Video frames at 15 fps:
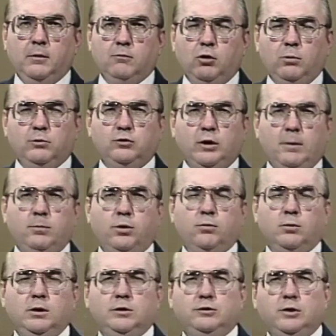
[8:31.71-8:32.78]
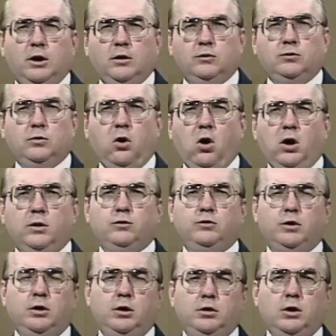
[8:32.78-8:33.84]
Romans chapter 3 says, All have
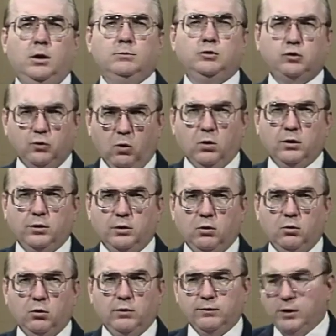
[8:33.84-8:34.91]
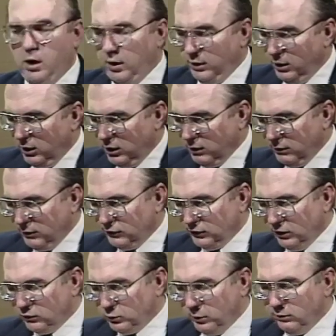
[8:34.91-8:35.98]
sinned and come short of the glory of God. Here he
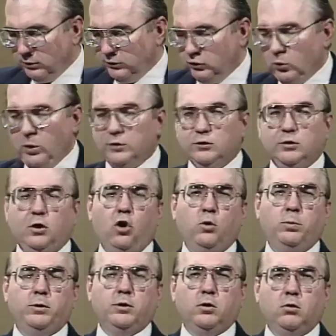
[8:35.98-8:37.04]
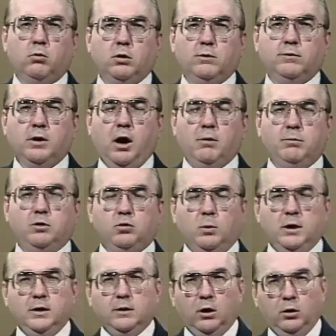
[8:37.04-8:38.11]
says, We rejoice in hope of the glory of God.
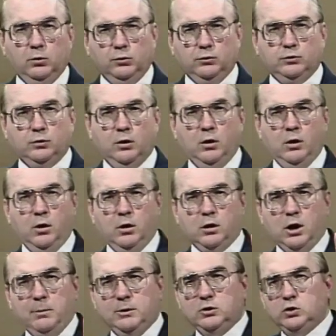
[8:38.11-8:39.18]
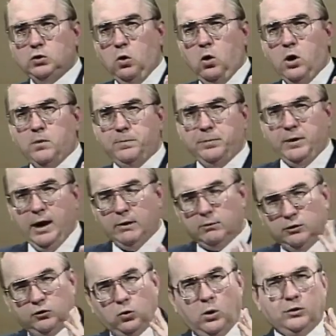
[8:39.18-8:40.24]
Between those, coming short and
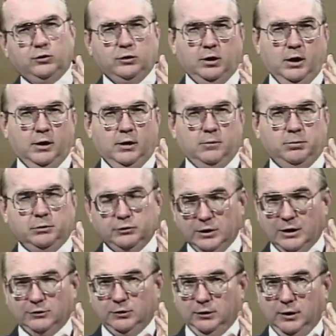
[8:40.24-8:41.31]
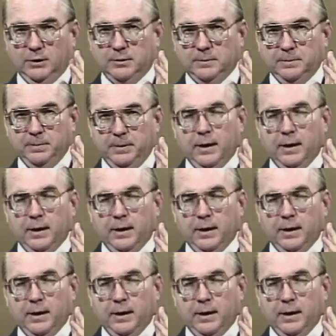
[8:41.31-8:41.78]
rejoicing in it, possessing it,